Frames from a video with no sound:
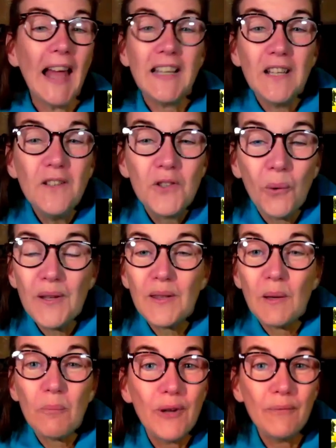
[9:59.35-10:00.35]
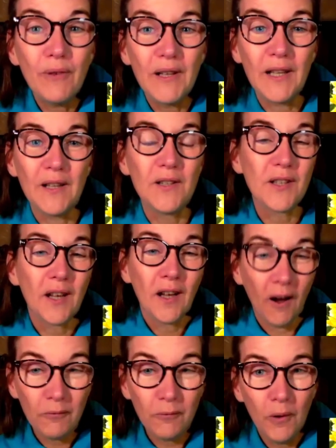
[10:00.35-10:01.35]
and enjoy the privilege
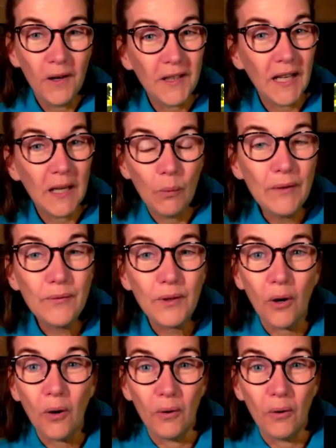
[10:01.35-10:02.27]
of working with